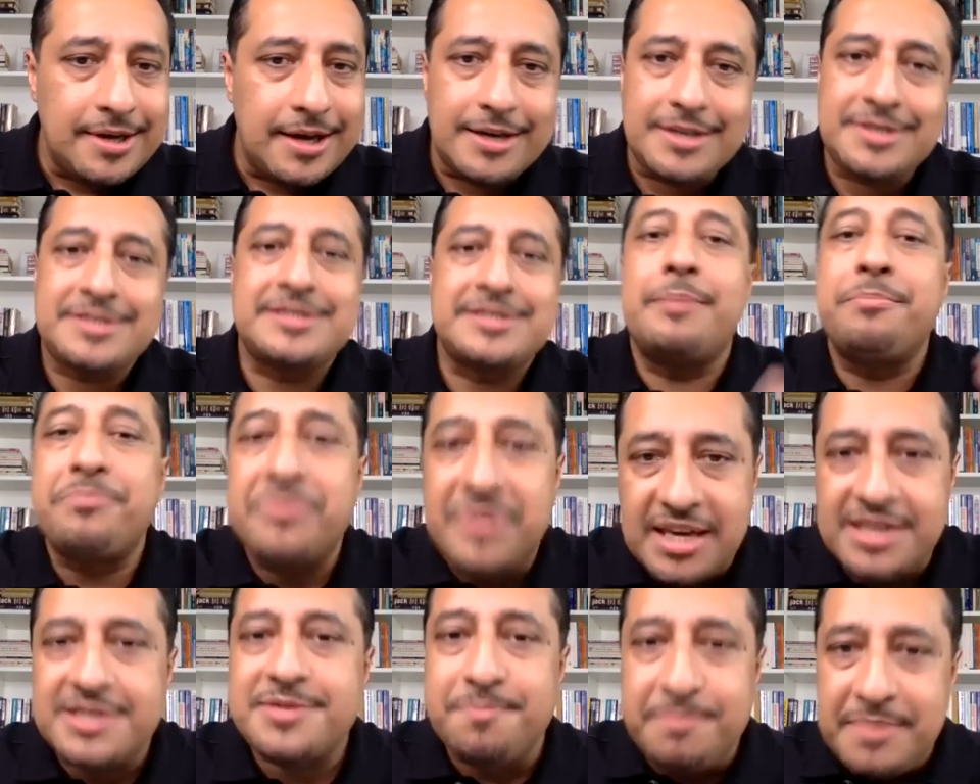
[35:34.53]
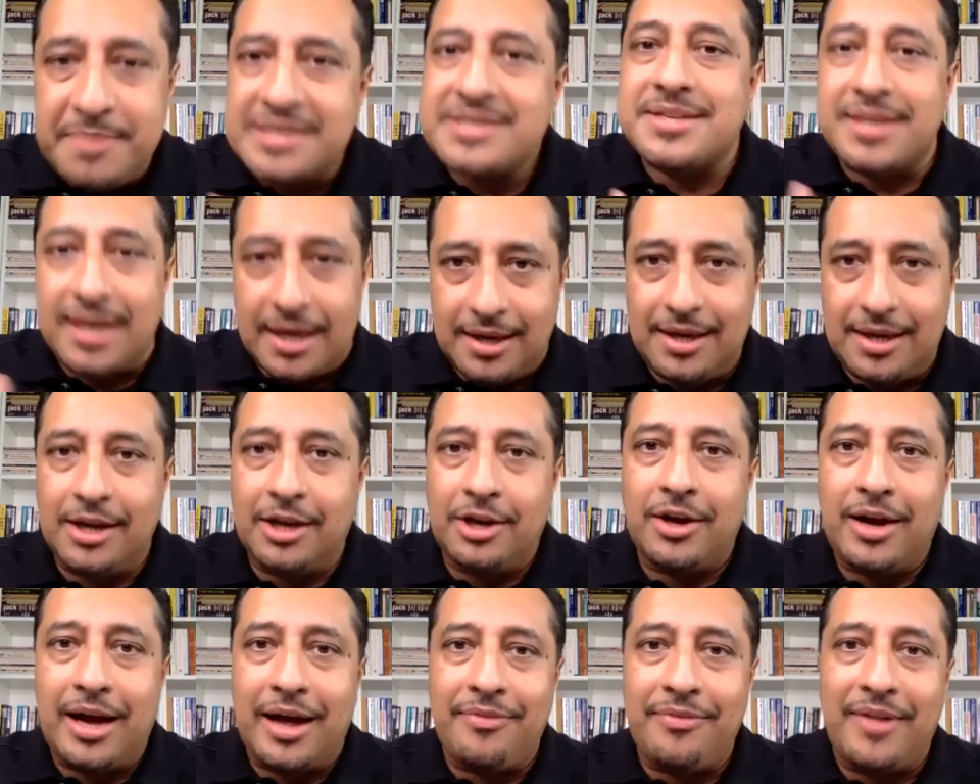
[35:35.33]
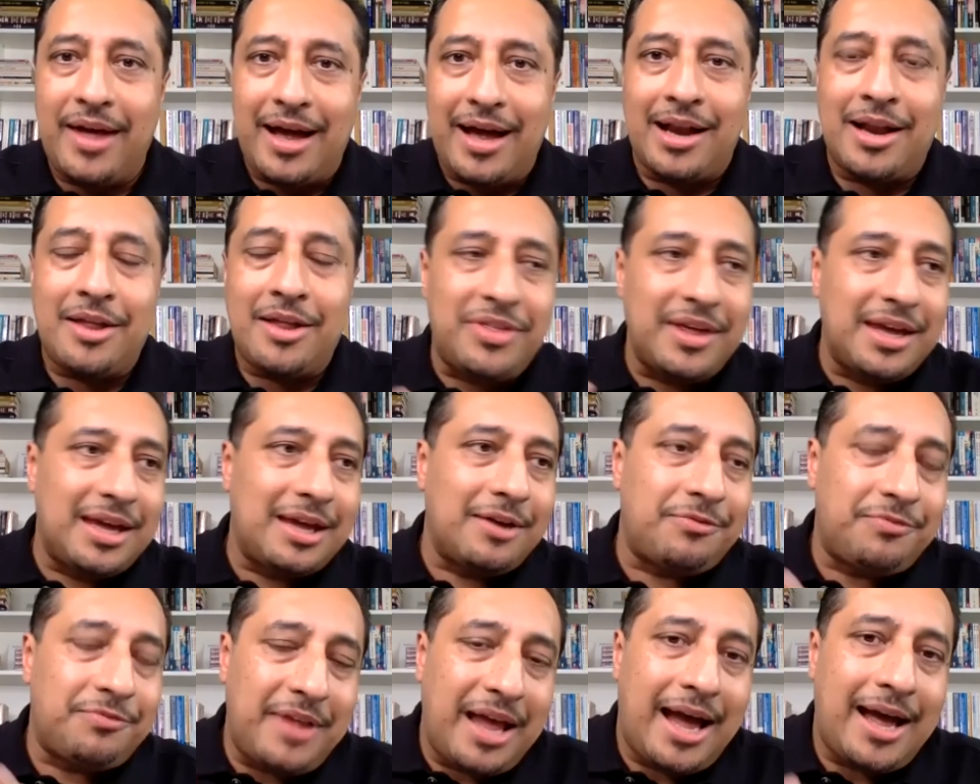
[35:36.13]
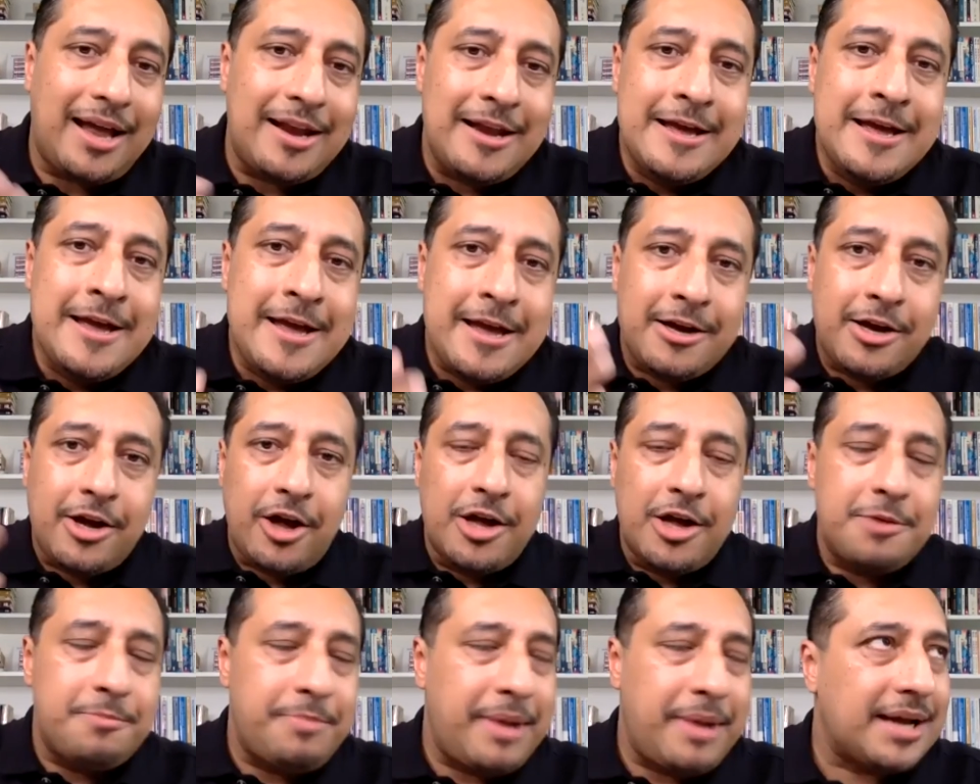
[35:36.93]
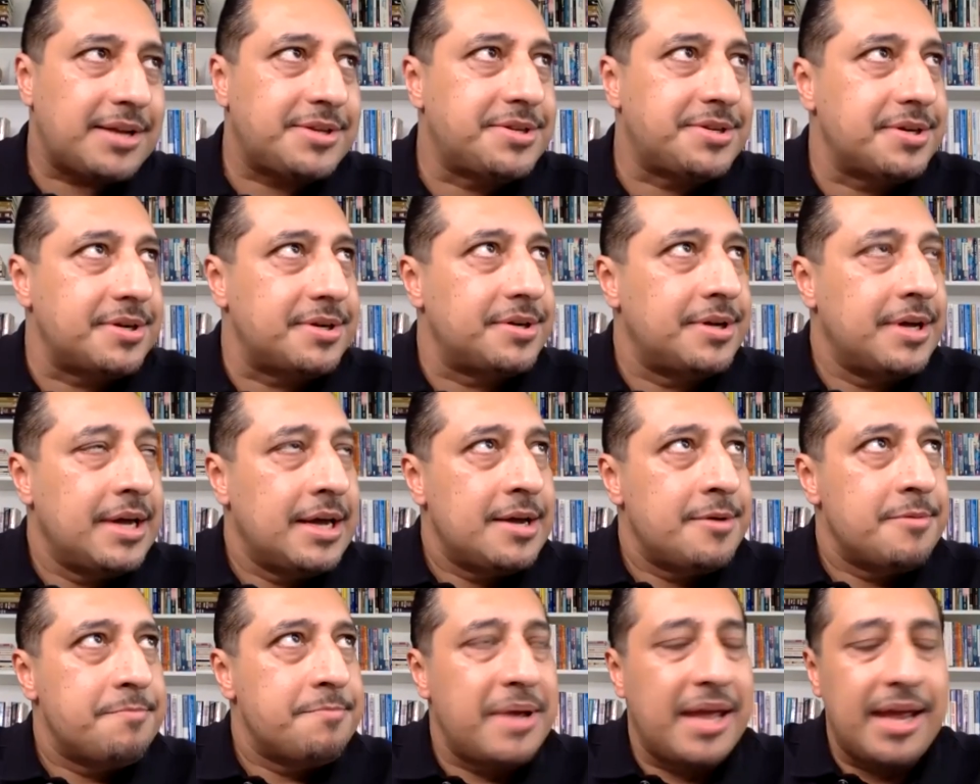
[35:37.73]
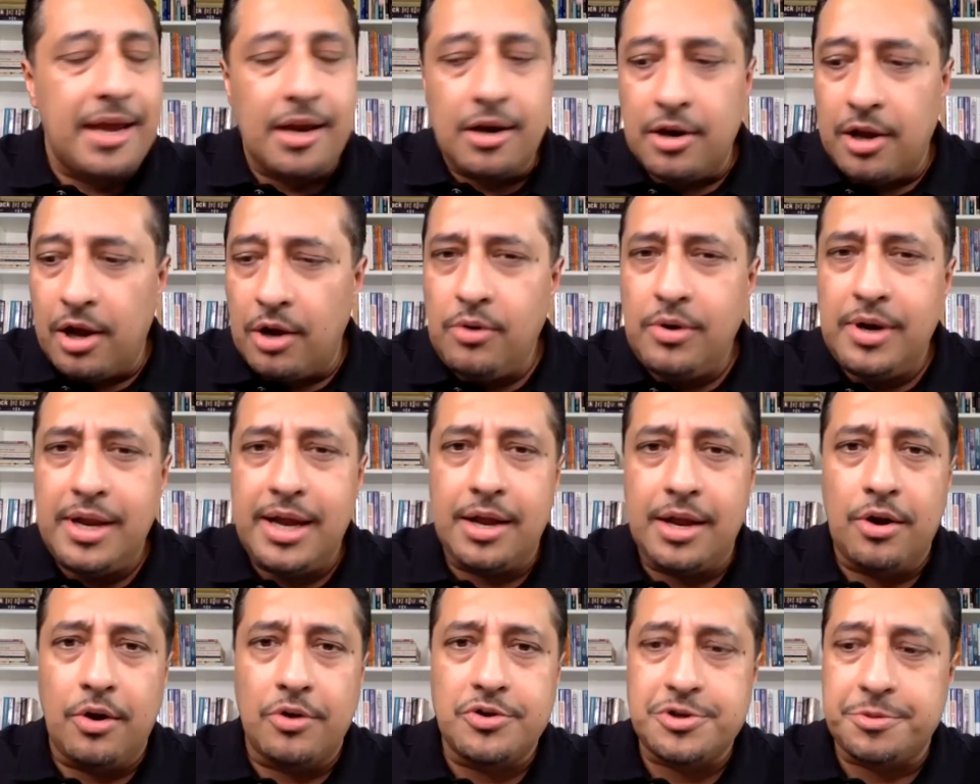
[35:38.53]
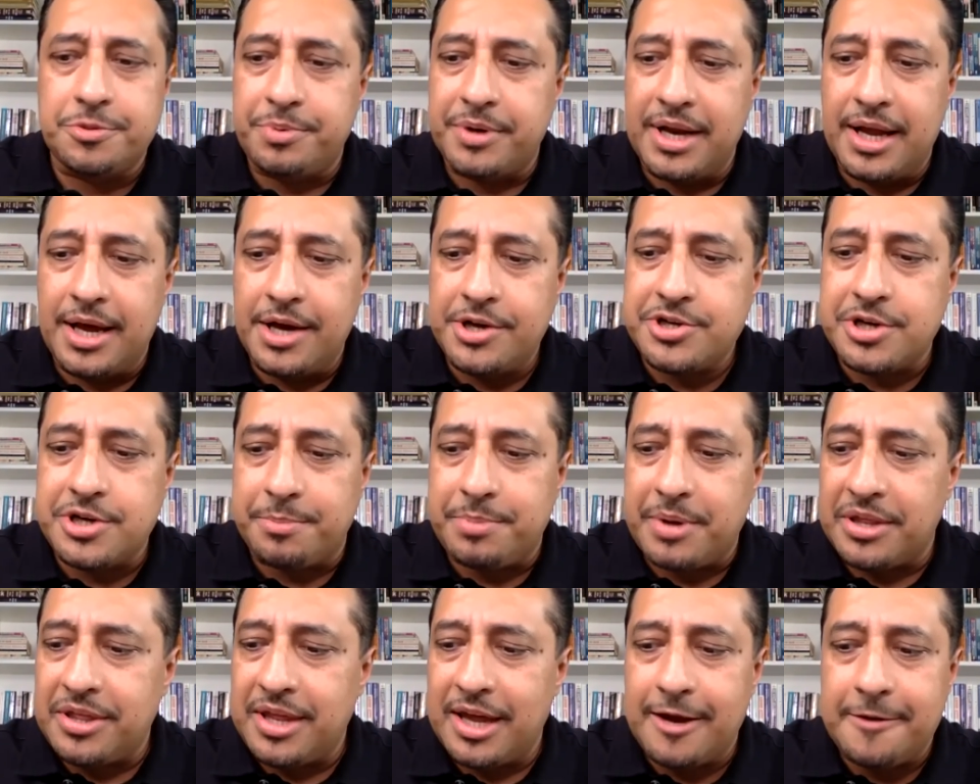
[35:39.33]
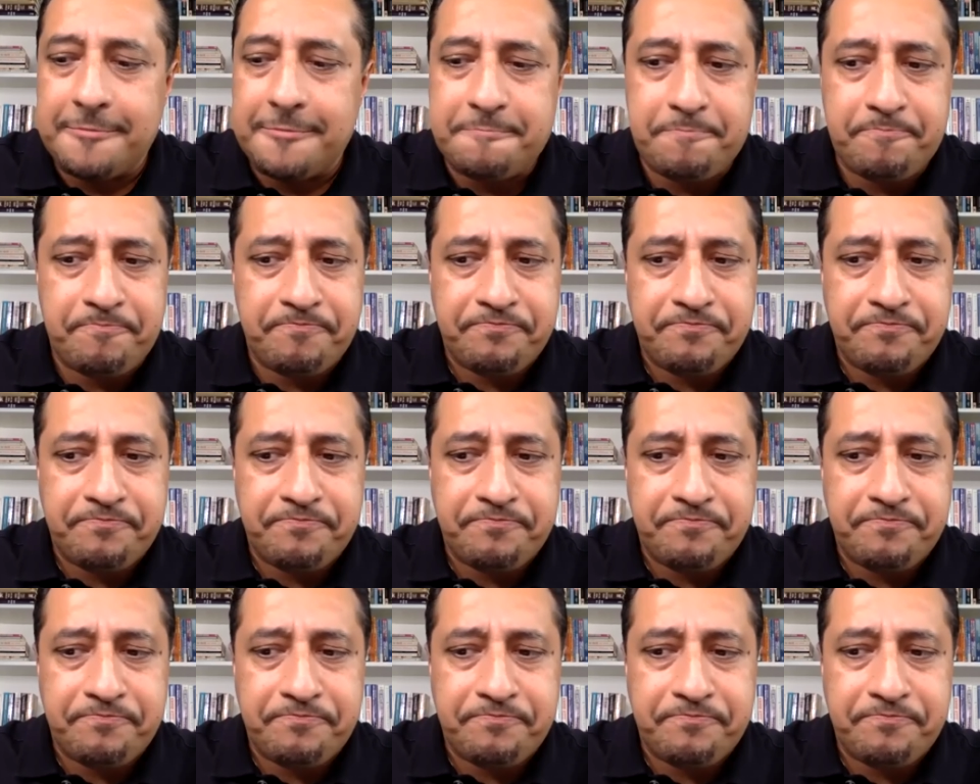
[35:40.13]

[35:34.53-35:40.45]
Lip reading: Something's missing, and I think if that, going back to being lonely in entrepreneurship, I think